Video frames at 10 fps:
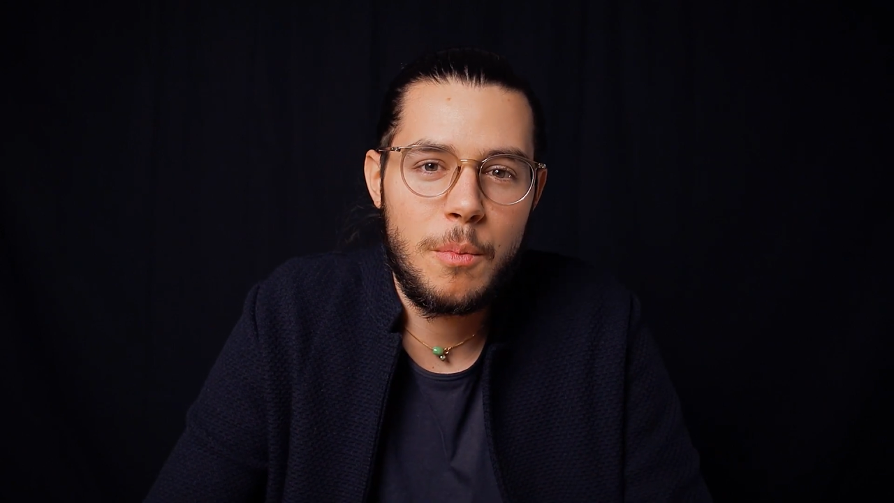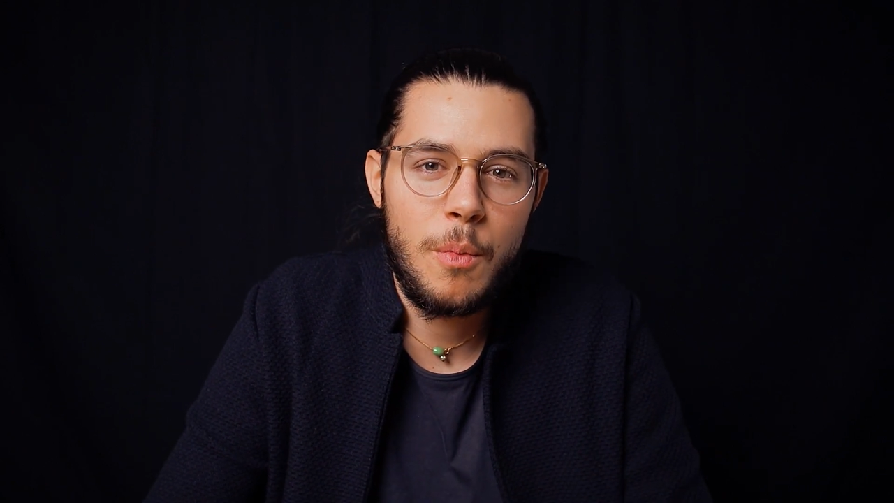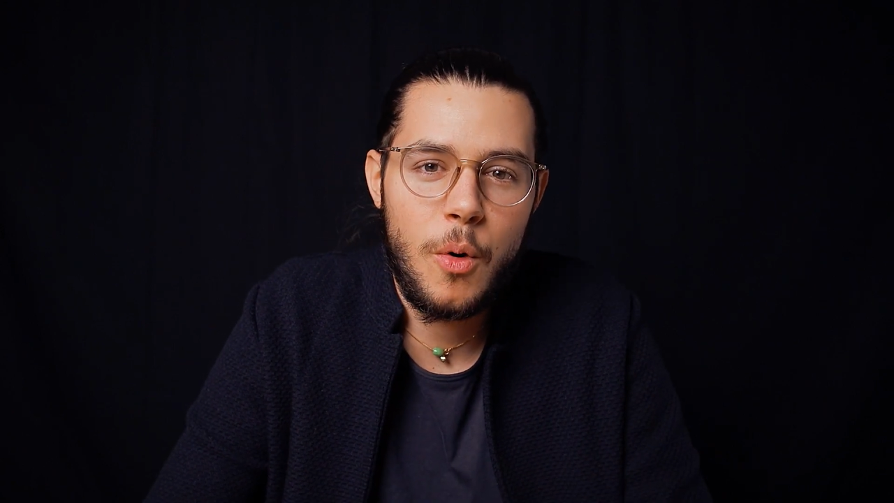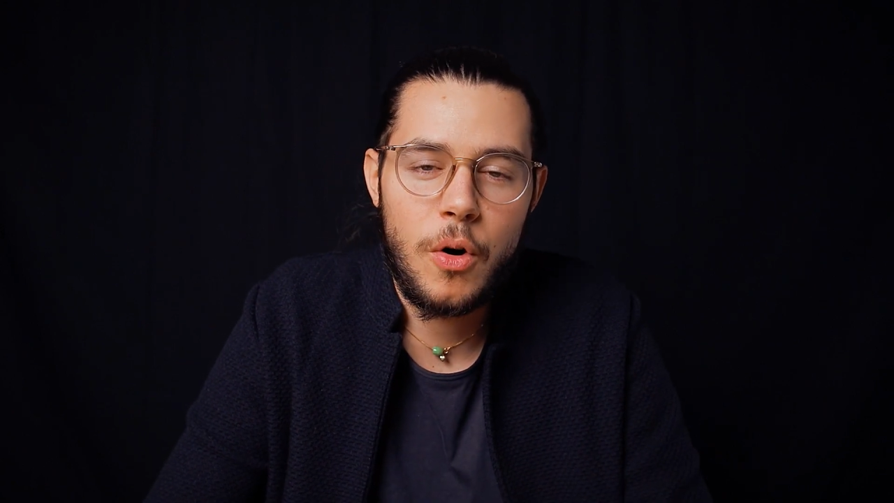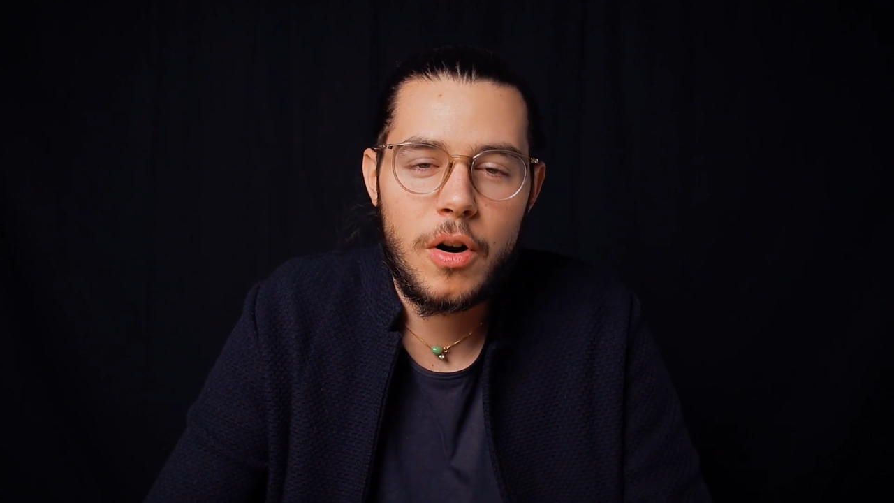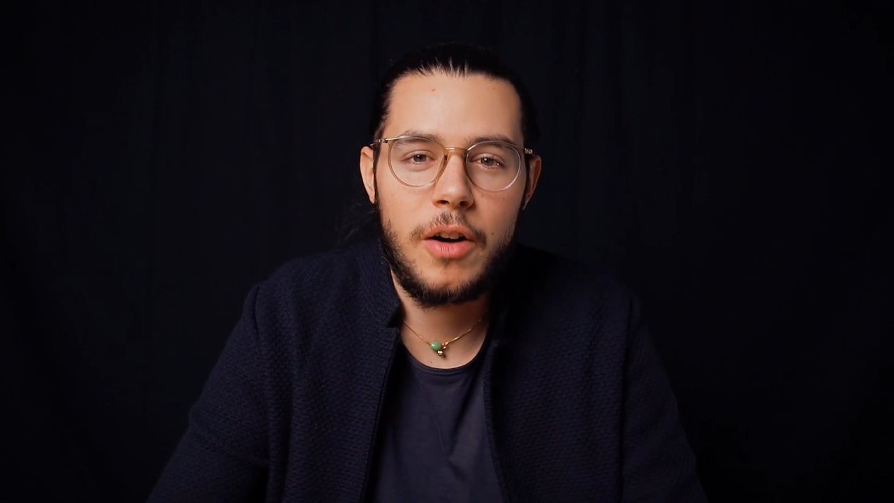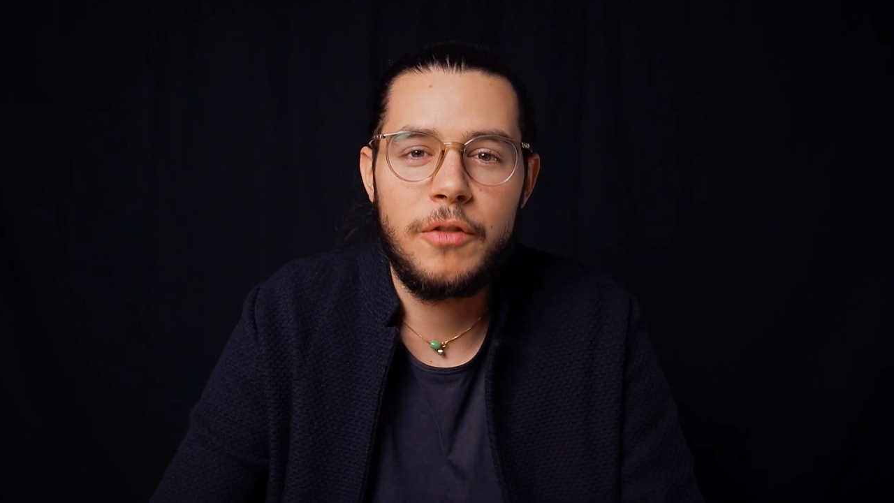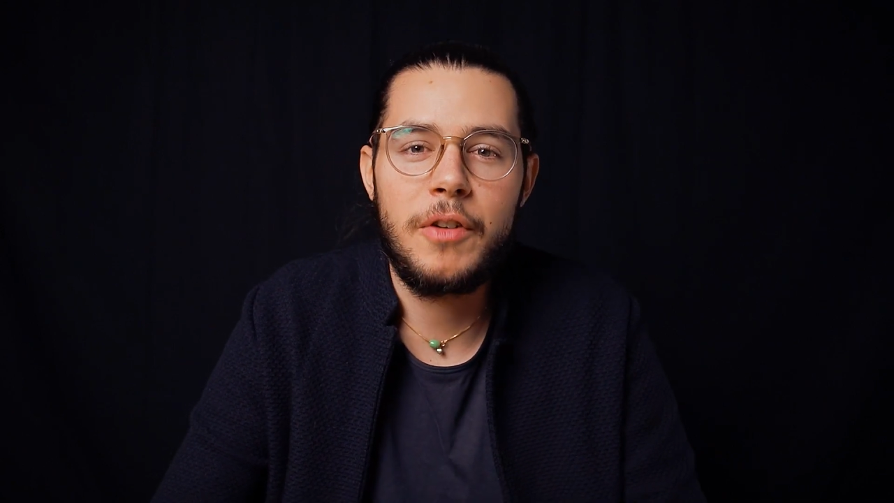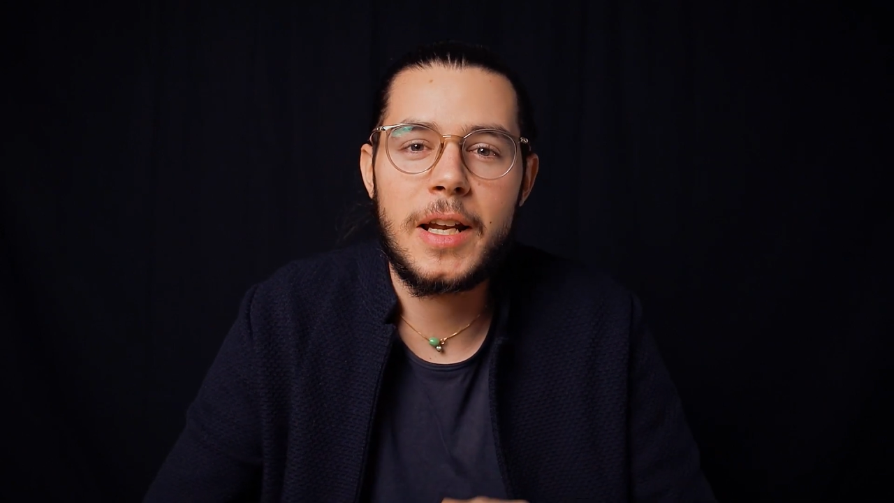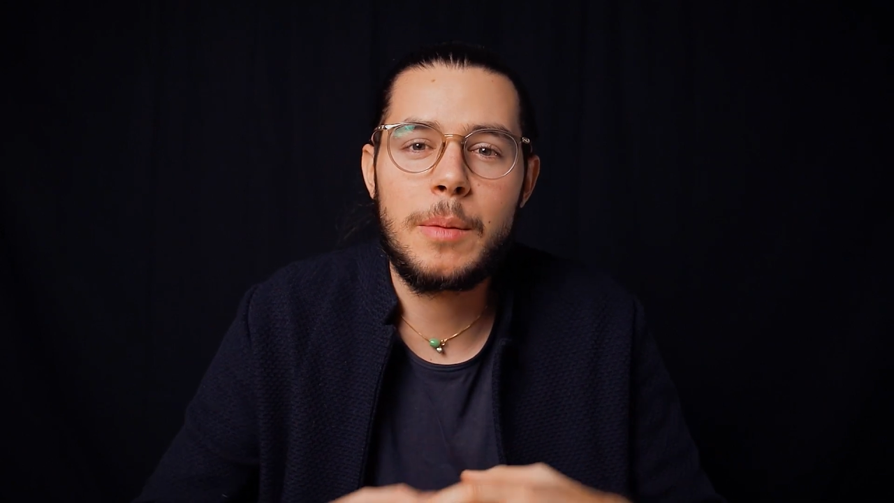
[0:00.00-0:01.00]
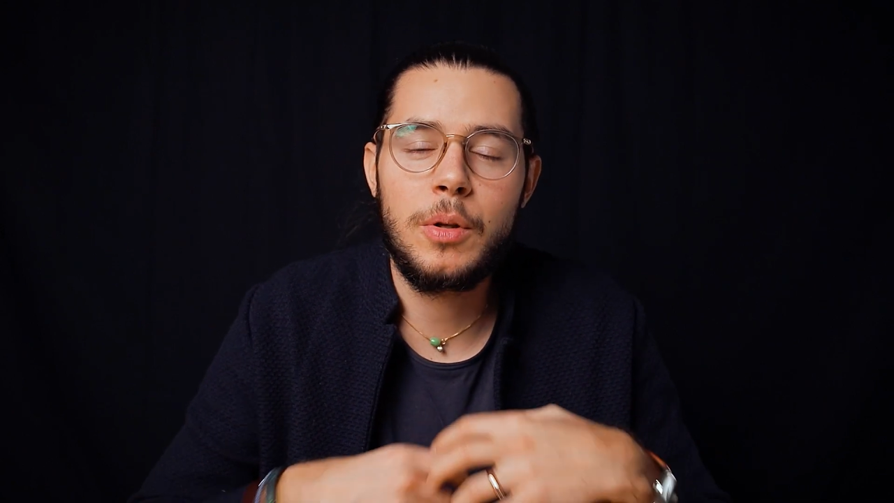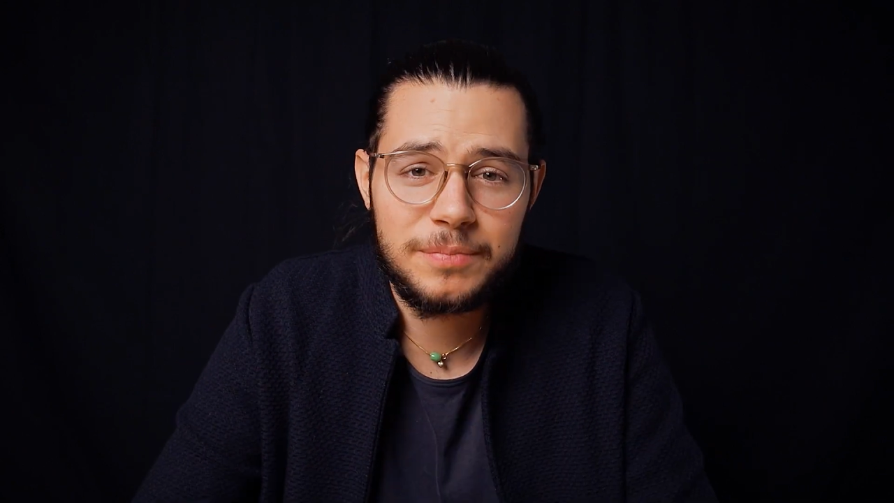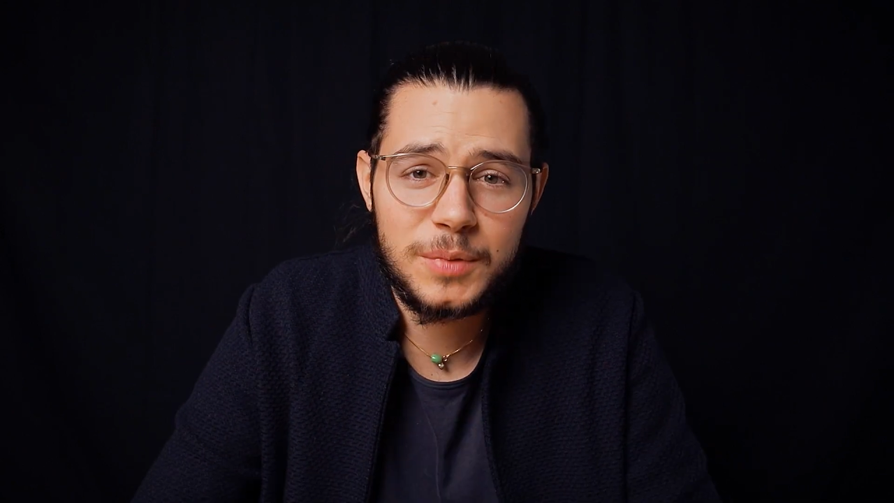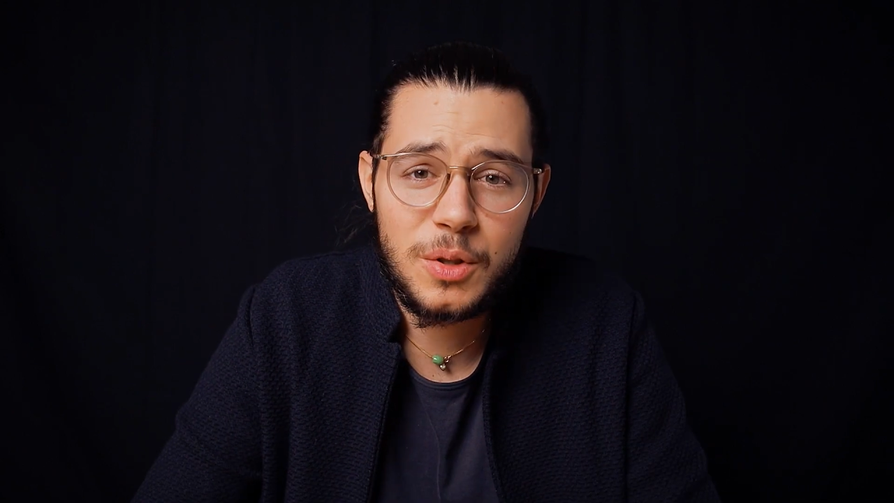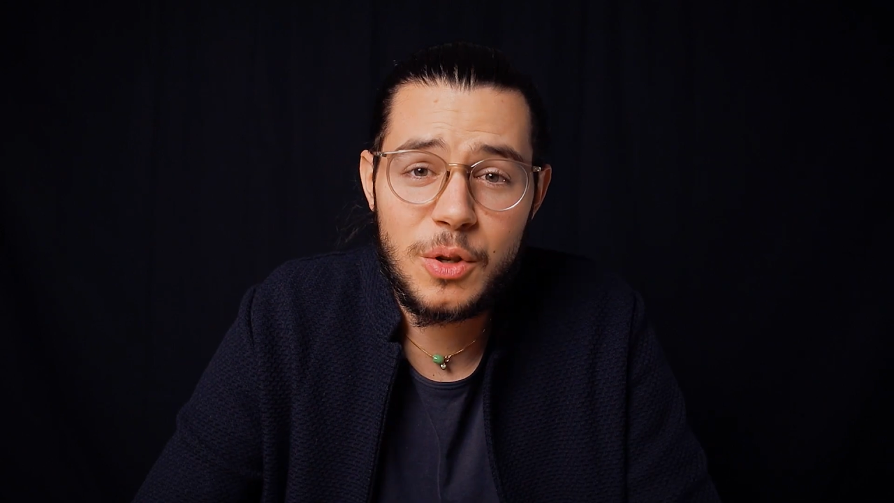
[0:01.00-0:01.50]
more available